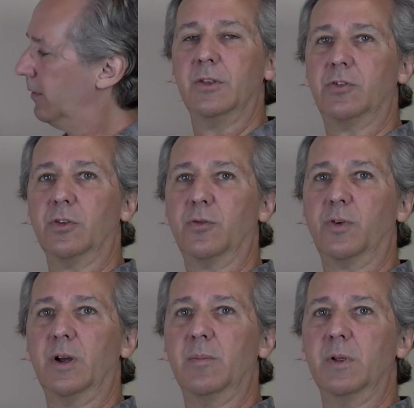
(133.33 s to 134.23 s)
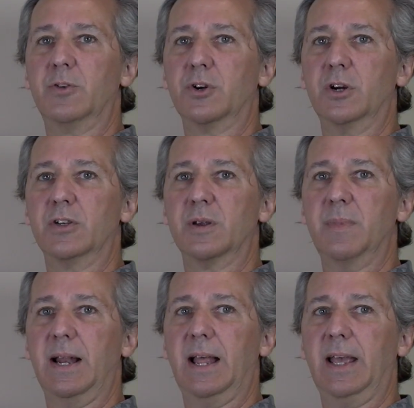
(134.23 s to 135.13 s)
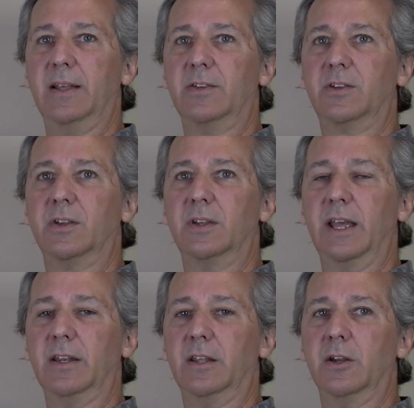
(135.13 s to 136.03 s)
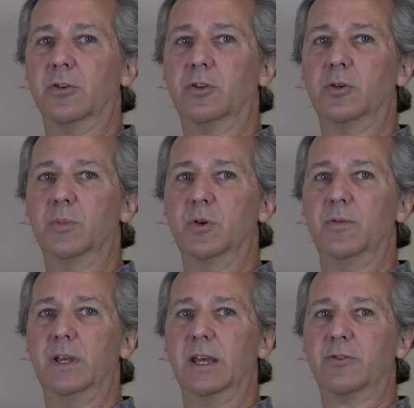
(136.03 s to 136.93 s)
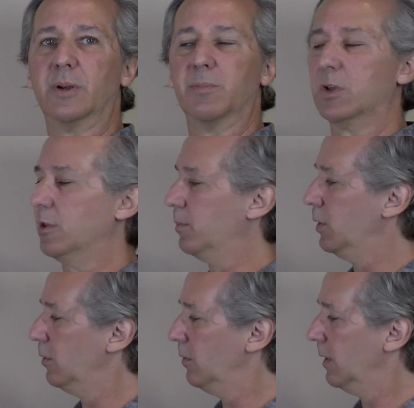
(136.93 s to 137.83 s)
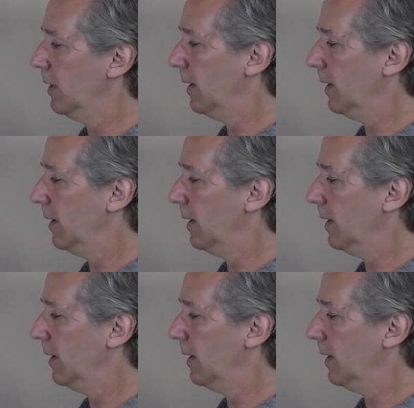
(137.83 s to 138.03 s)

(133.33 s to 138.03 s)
This is from George Méliès's 1902 movie, A Trip to the Moon.